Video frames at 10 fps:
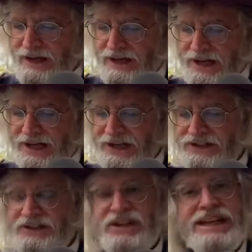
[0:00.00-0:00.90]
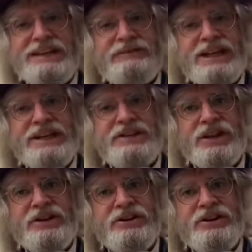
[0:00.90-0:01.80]
It is TV
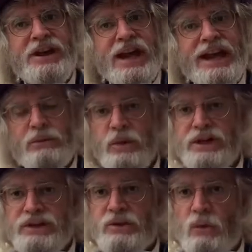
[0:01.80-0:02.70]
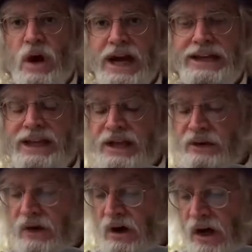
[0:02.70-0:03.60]
Dinner Day, and we'll get to why later
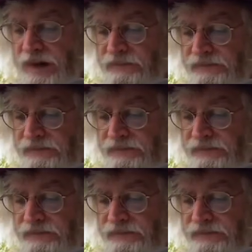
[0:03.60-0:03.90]
on